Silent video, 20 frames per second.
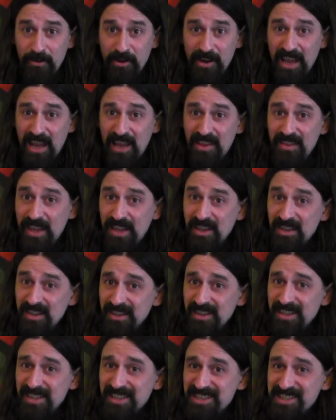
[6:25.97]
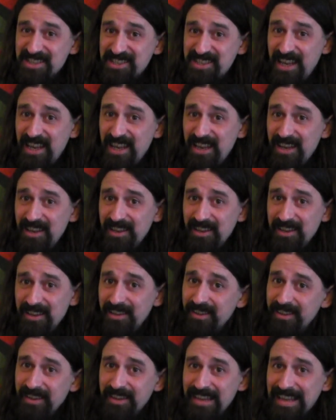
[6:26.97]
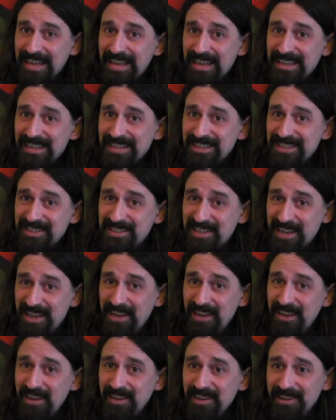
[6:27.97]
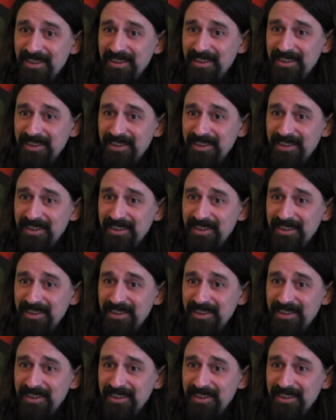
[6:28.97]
again, then C, D,